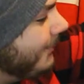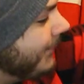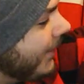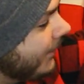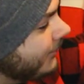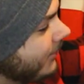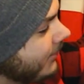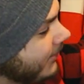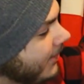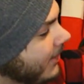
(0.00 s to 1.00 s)

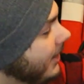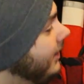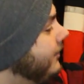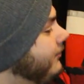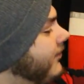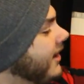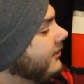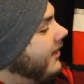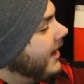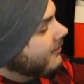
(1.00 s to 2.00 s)
obnoxious. And in
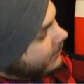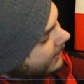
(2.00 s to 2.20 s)
fact, they have